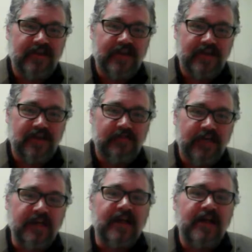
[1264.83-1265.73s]
here, but
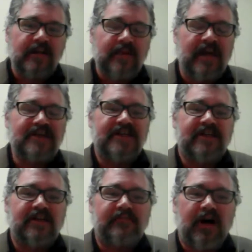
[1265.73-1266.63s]

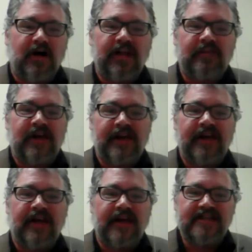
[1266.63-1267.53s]
basically public
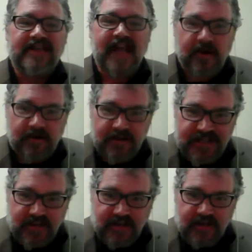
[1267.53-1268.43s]
banking is
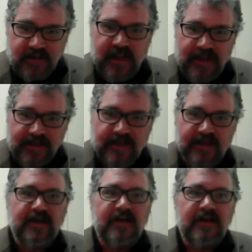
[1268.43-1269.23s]
counter-cyclical lending,